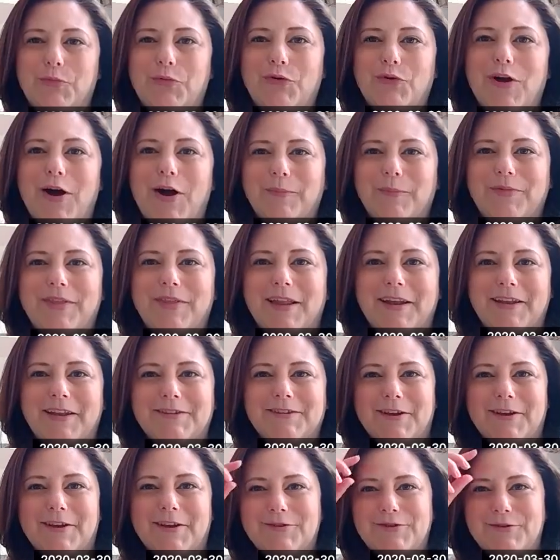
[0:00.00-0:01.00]
prompt that it
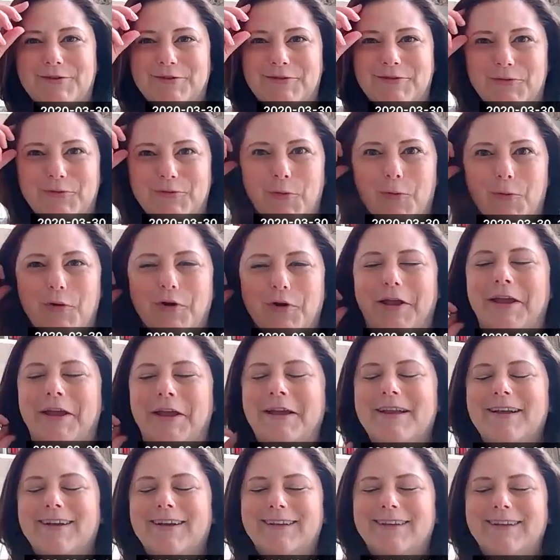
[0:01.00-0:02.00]
tells you it's
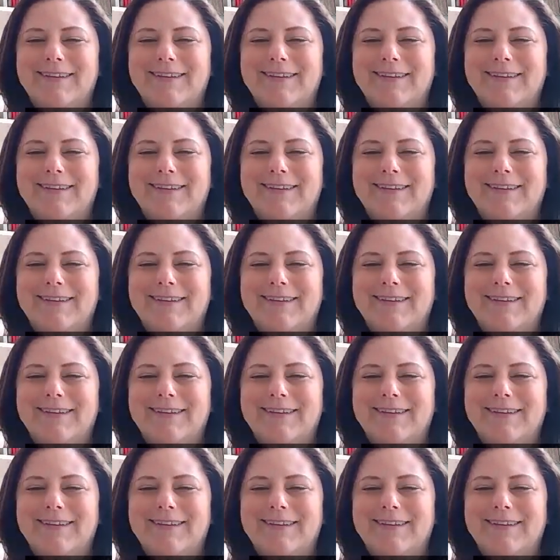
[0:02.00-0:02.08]
recording.